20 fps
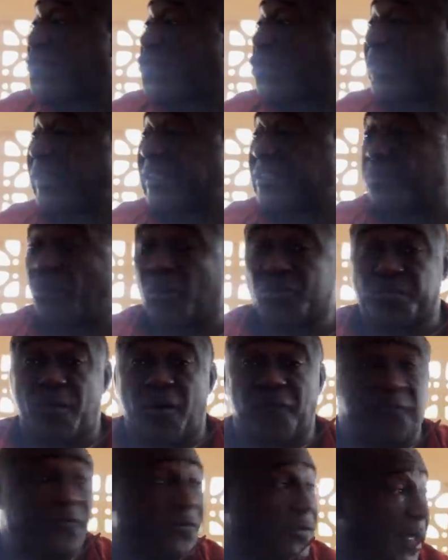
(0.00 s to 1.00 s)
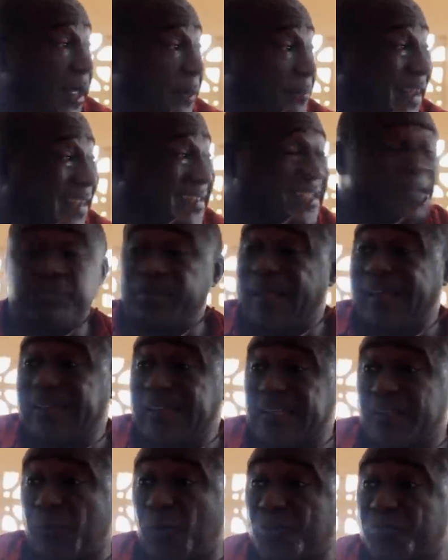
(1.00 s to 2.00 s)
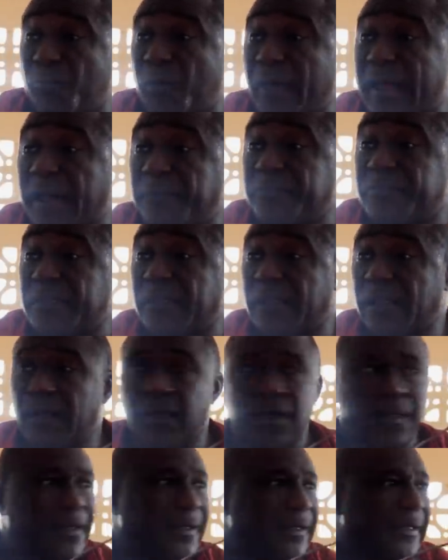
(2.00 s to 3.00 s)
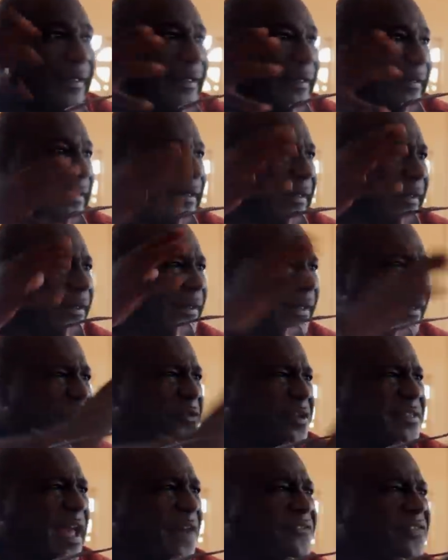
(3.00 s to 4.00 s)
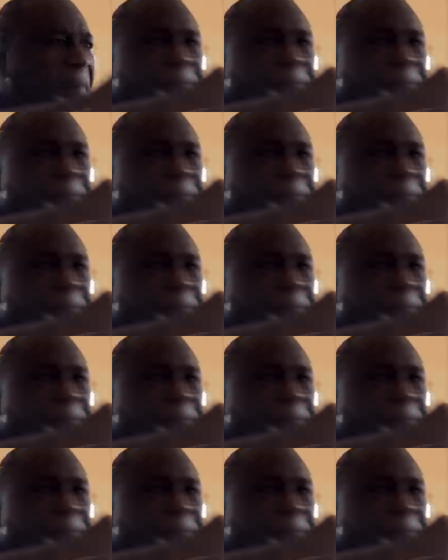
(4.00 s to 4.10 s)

sow the does he plant the small yams? He reserves